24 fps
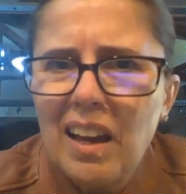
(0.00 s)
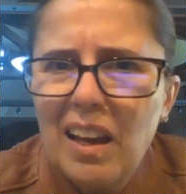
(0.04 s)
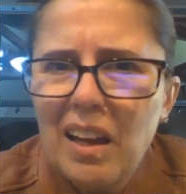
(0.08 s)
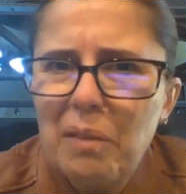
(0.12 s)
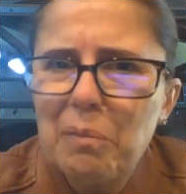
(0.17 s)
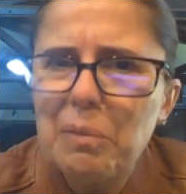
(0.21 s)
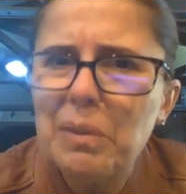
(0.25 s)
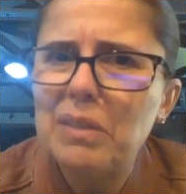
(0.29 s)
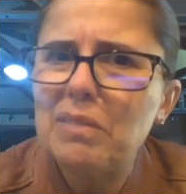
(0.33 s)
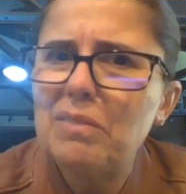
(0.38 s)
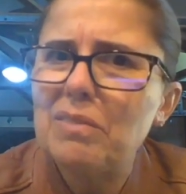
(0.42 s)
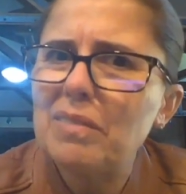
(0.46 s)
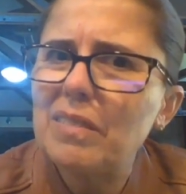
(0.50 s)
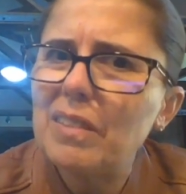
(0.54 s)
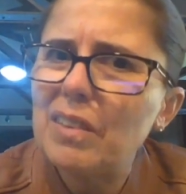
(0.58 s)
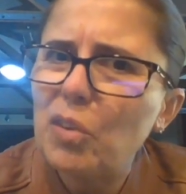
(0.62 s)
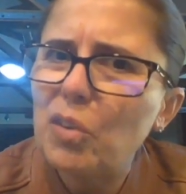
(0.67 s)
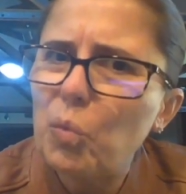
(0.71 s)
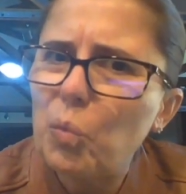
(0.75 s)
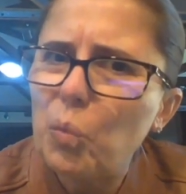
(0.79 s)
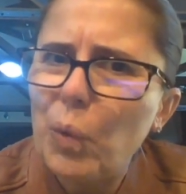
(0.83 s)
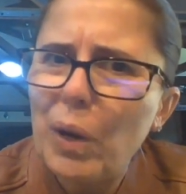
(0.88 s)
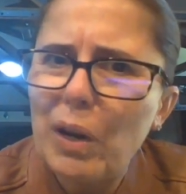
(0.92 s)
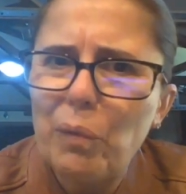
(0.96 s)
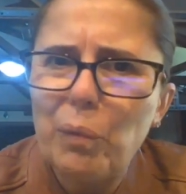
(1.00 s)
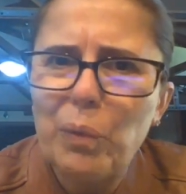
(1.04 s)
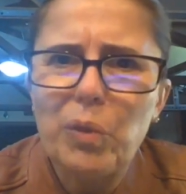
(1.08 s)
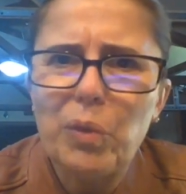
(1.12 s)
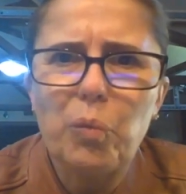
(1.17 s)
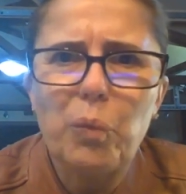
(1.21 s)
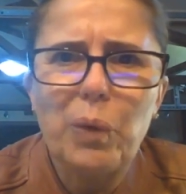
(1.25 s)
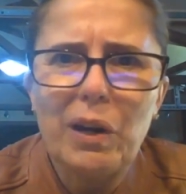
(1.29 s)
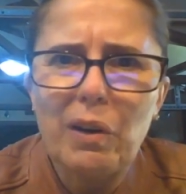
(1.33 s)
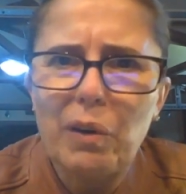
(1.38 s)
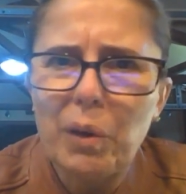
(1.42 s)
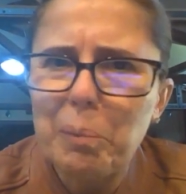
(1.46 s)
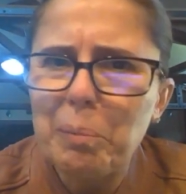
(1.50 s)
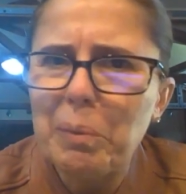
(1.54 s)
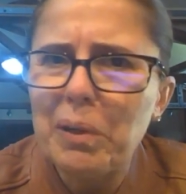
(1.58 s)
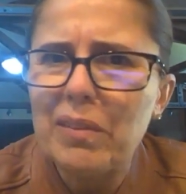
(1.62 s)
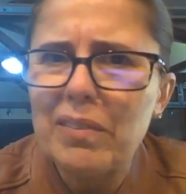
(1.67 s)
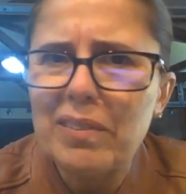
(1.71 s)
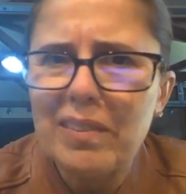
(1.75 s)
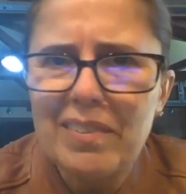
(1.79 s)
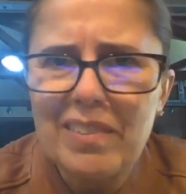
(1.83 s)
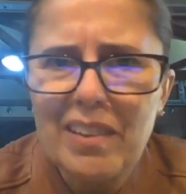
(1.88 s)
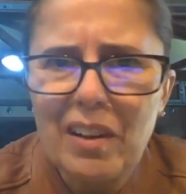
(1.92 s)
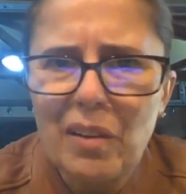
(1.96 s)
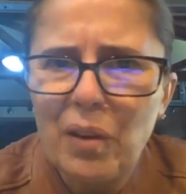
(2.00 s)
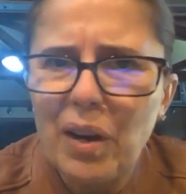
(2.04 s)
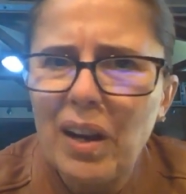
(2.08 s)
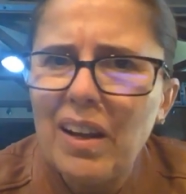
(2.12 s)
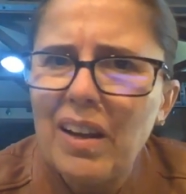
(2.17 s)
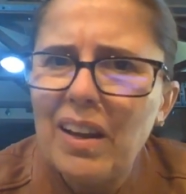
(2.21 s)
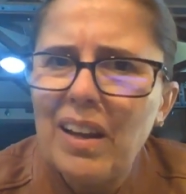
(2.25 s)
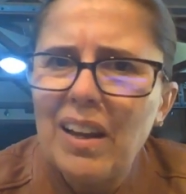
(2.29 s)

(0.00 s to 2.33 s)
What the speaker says: I mean, with wearables, et cetera.